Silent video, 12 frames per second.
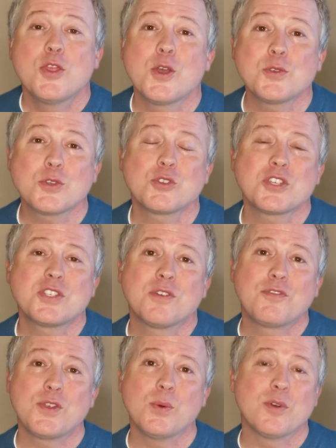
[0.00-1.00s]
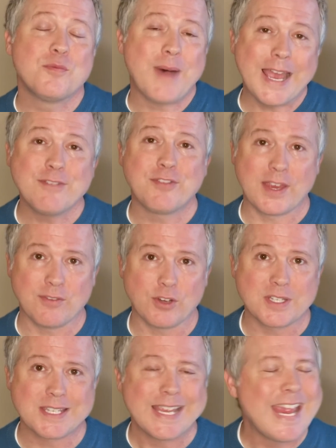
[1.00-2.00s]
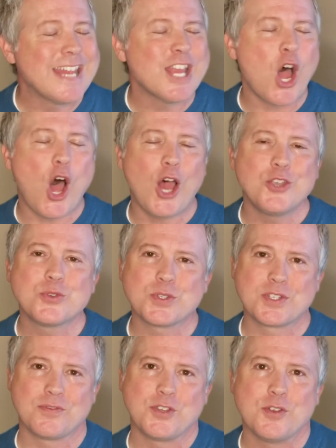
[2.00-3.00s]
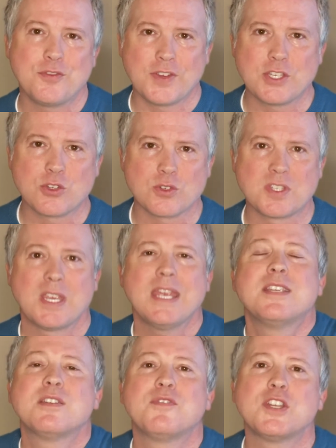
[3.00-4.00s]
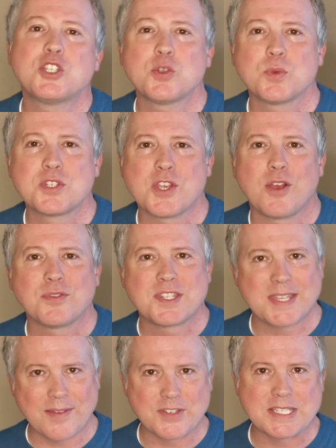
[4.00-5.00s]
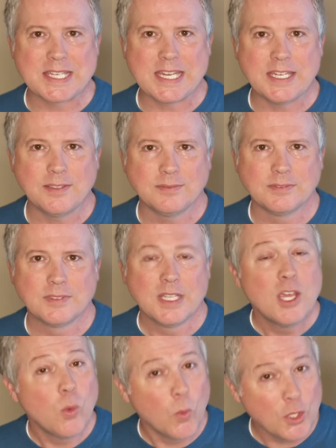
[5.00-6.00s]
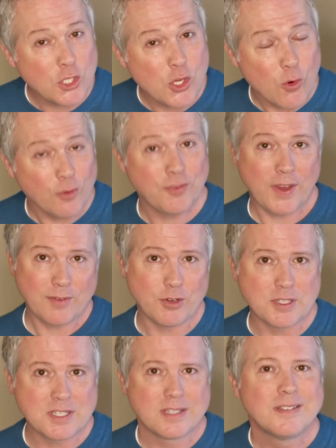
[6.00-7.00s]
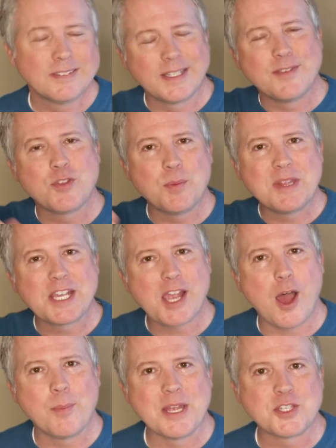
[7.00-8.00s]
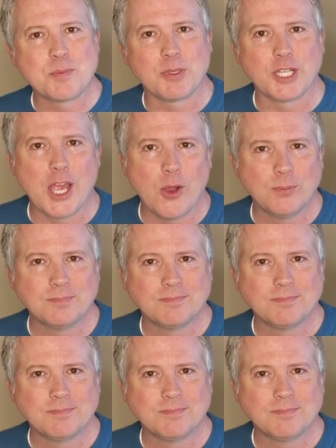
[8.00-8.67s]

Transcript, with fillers: Those are just a few of my favorites in the hundreds of new features in DaVinci Resolve 17. What are your favorites? Leave them in the comments below.